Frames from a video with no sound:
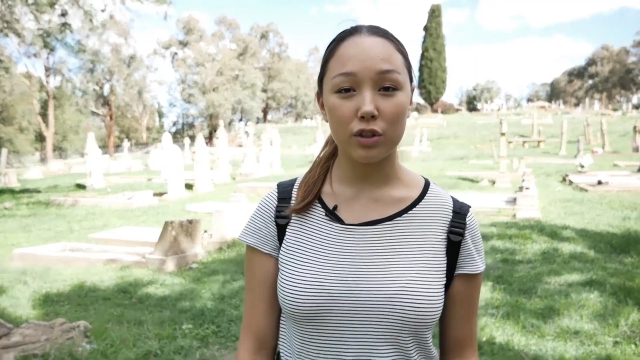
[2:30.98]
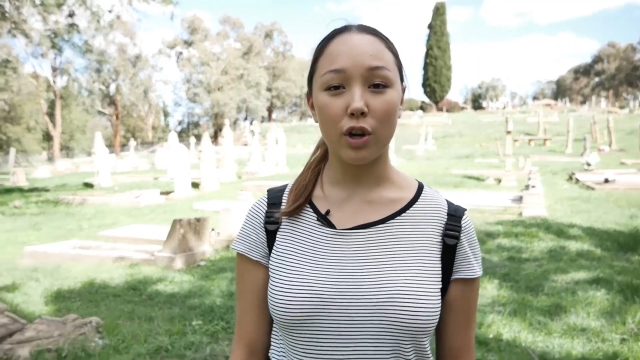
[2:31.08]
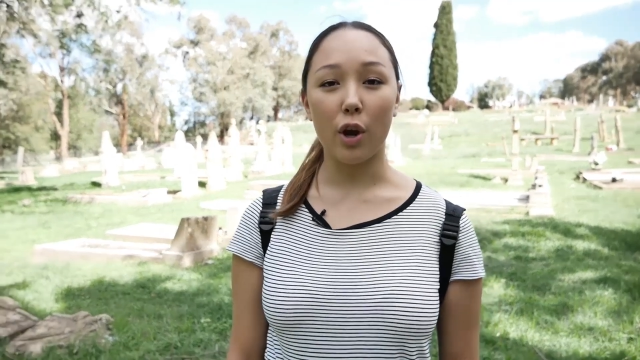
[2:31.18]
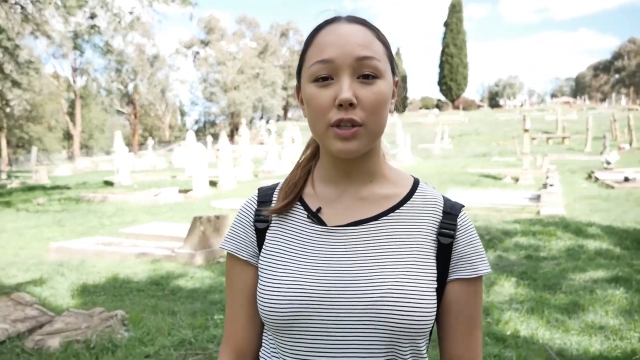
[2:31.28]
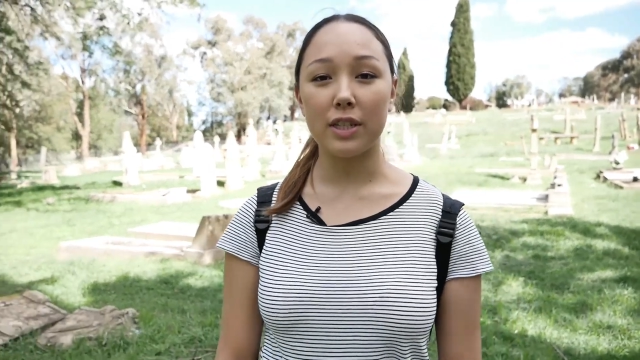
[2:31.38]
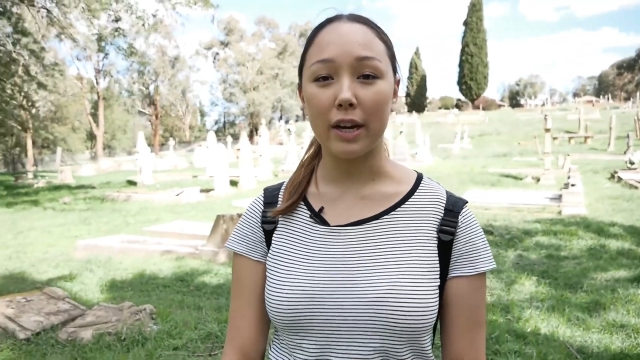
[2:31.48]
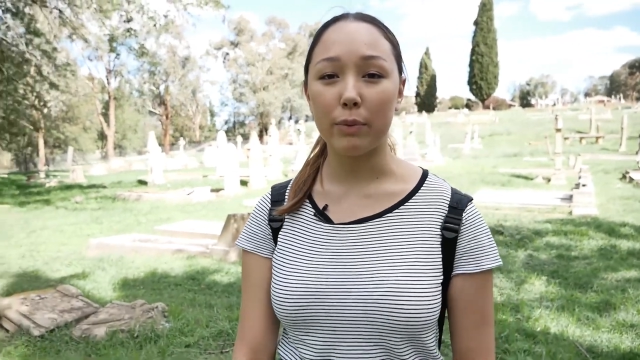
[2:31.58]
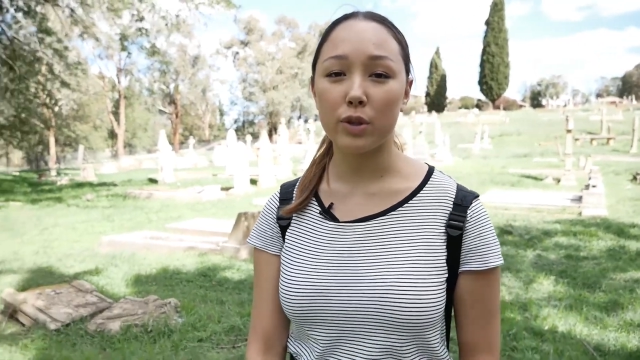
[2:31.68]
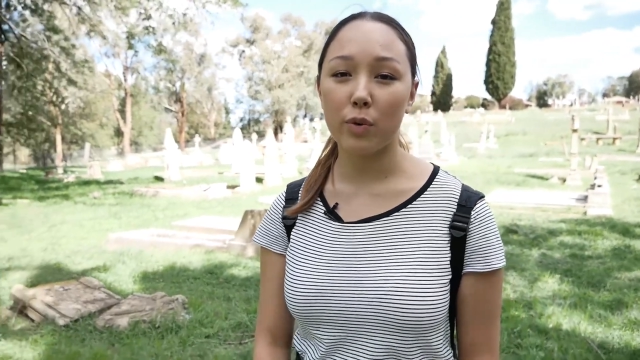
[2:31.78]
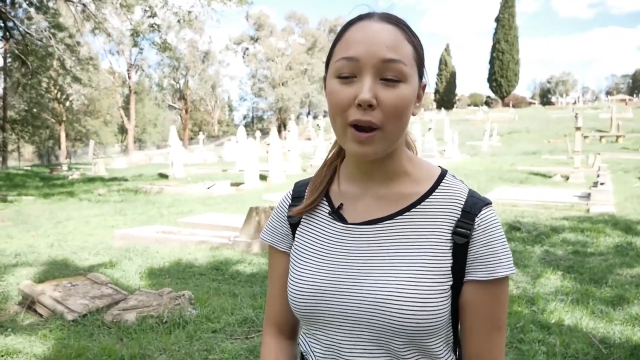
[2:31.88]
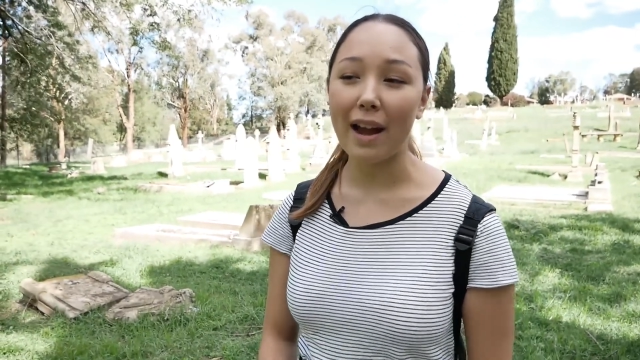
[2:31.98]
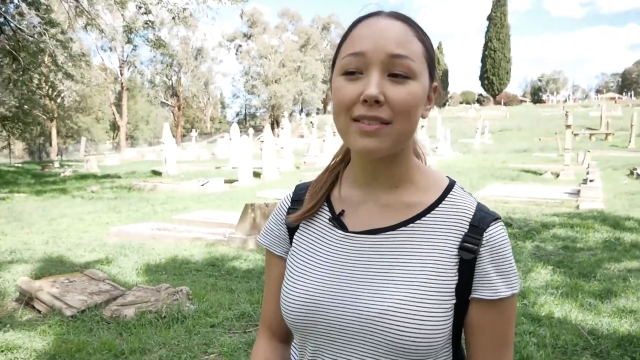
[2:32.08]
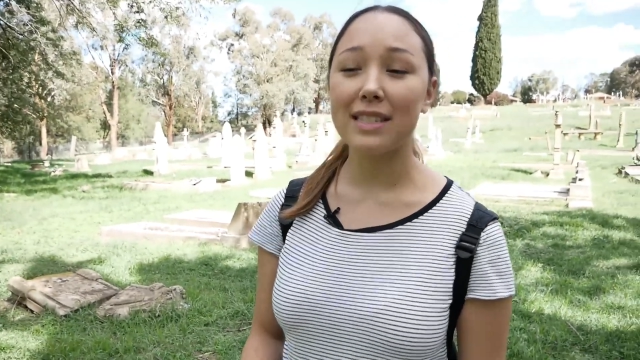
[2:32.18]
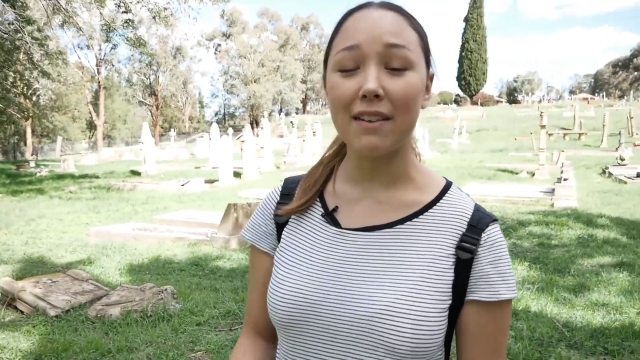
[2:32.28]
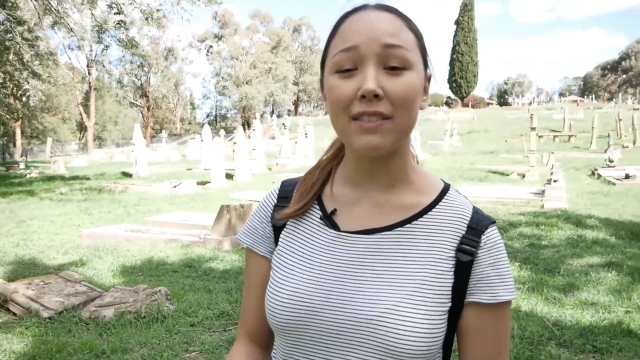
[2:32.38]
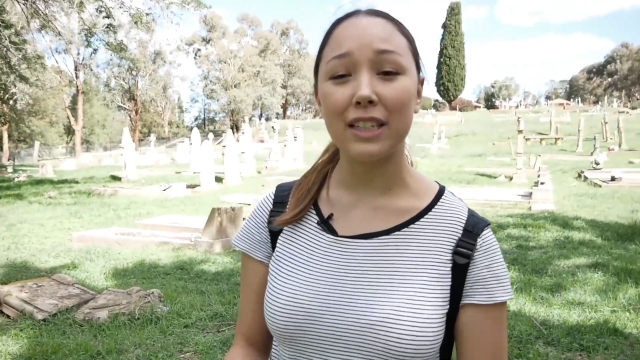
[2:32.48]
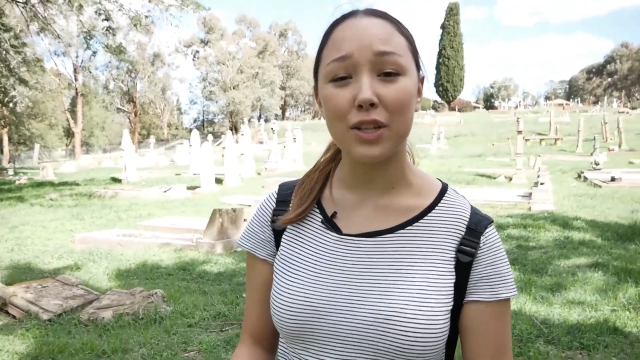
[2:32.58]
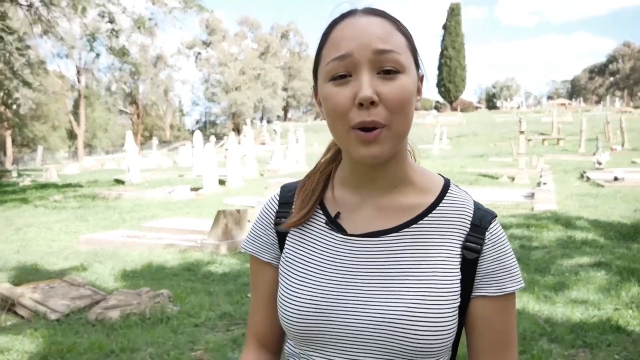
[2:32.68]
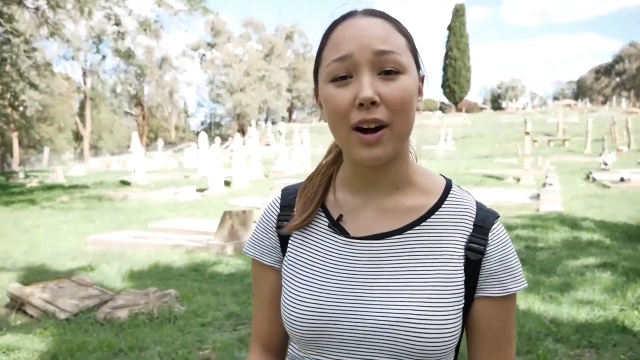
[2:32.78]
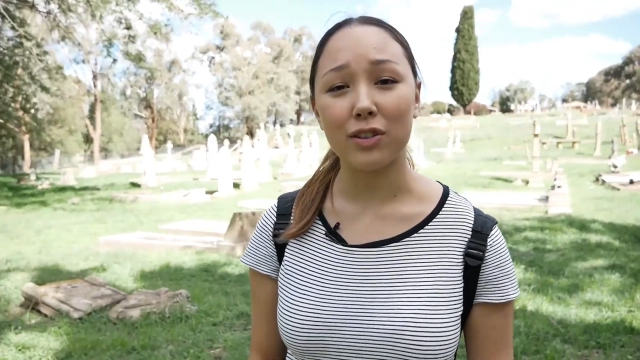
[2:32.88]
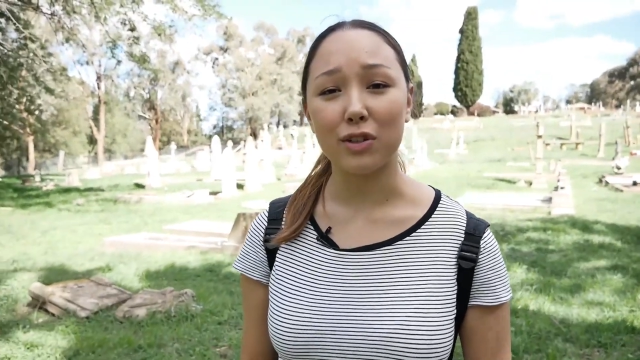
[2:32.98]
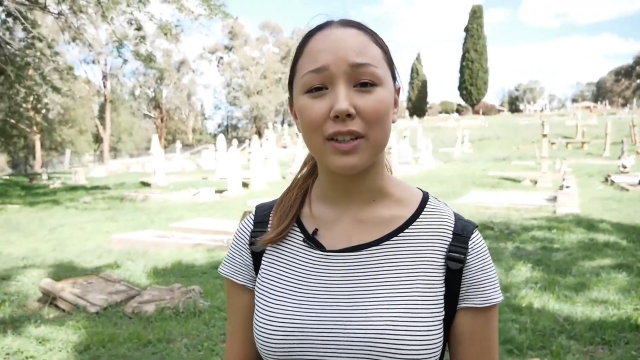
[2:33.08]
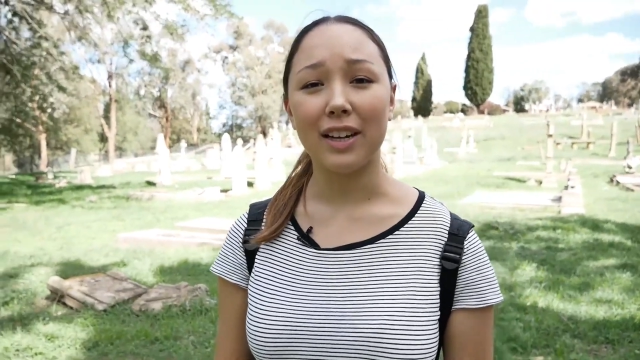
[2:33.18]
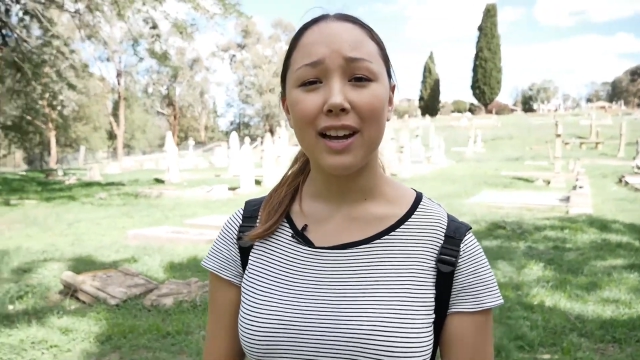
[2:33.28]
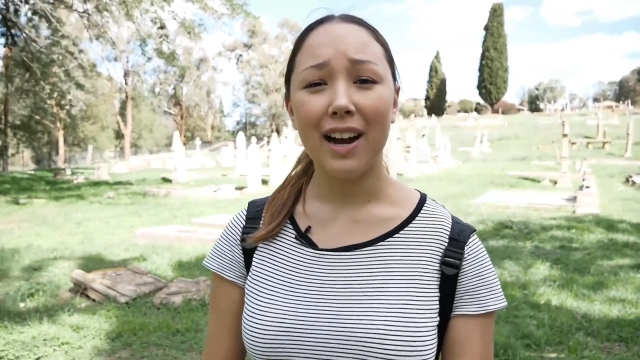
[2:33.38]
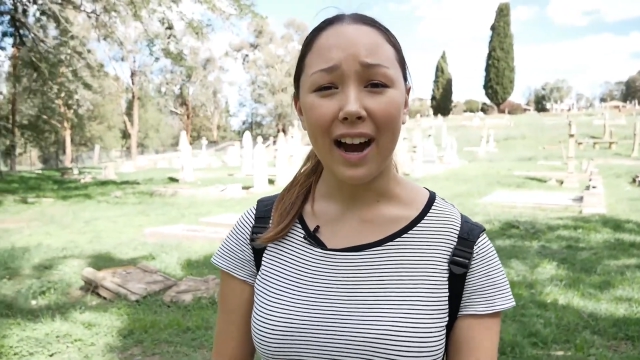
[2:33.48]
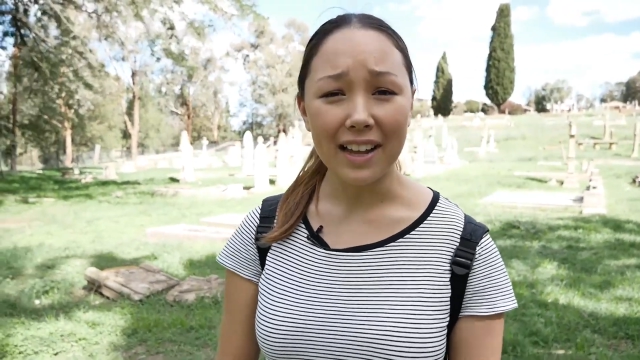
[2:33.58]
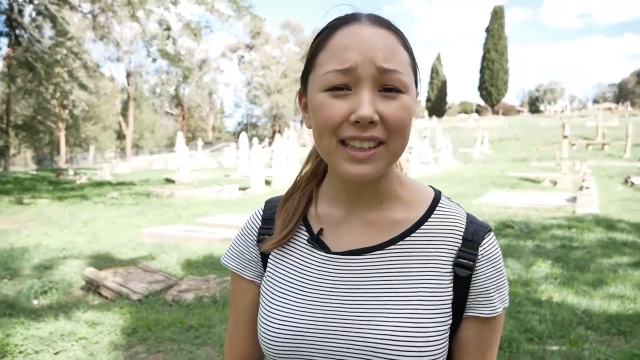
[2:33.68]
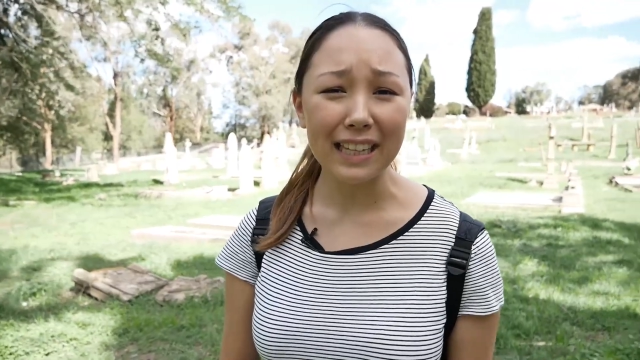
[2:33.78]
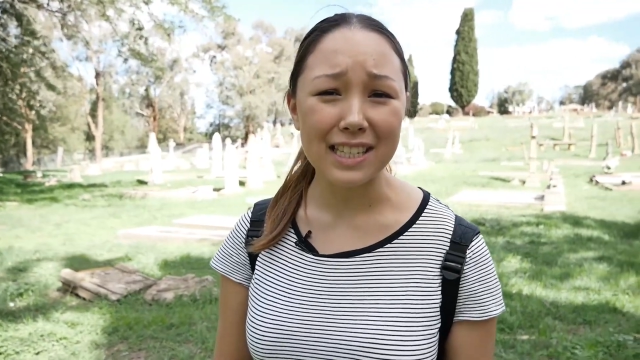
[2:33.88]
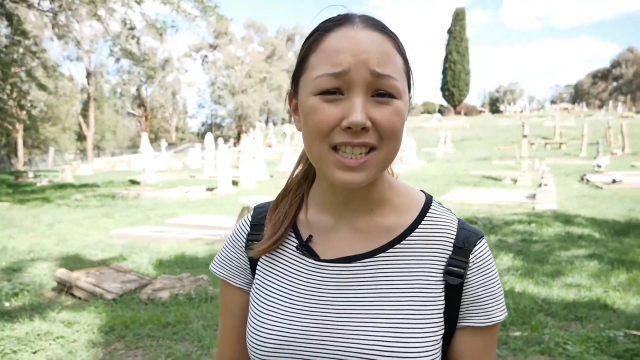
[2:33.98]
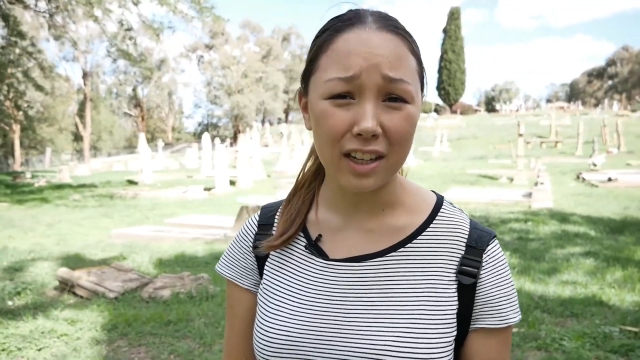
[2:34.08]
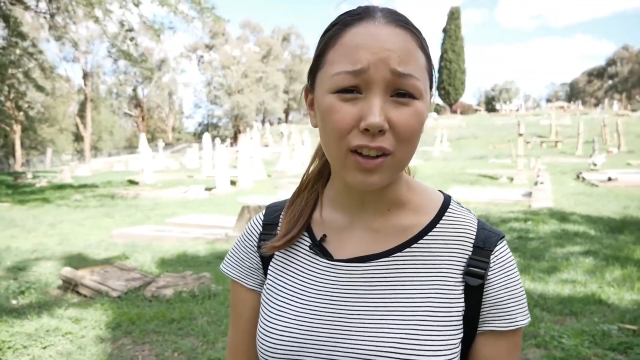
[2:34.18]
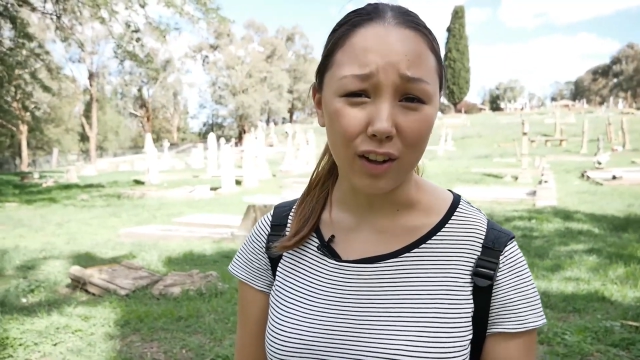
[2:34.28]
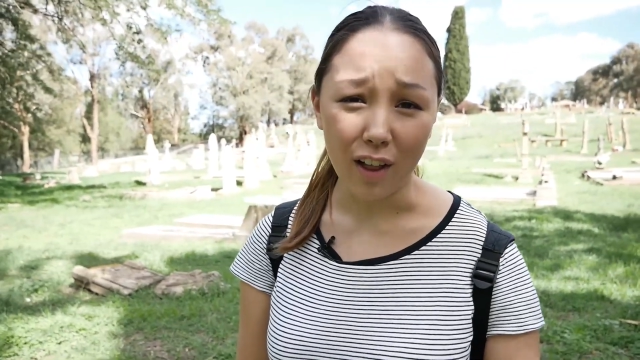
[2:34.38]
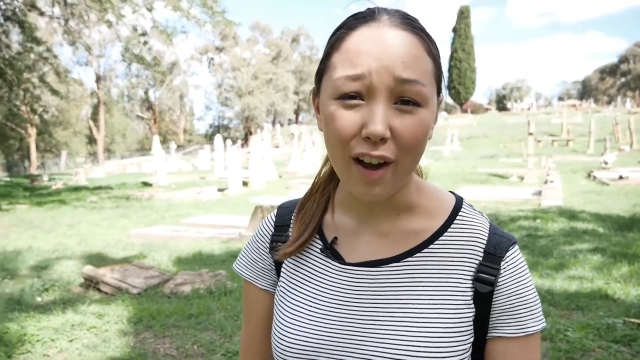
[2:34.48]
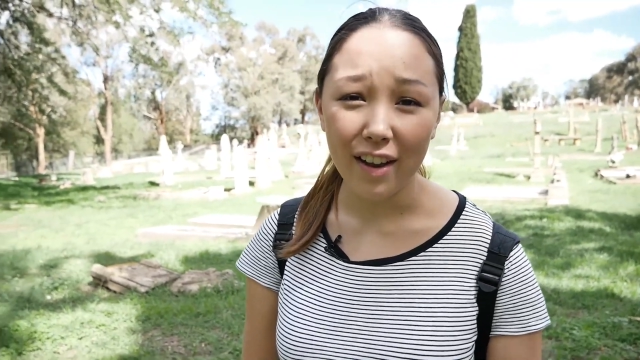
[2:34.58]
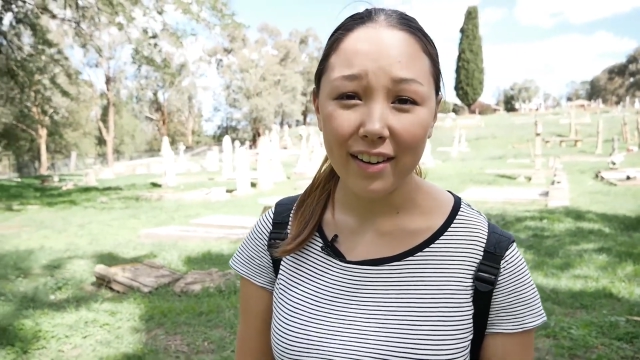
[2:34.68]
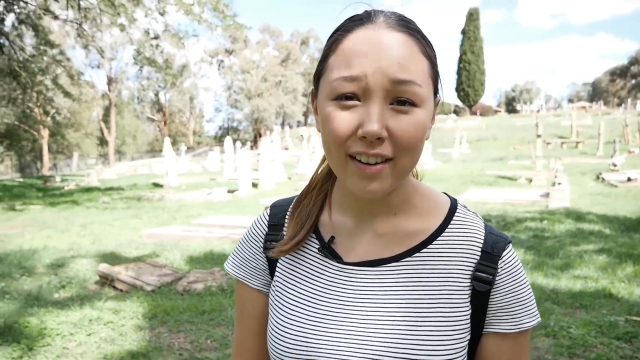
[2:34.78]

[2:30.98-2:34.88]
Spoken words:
shows that it was around 70 to 100. I think that's still a lot.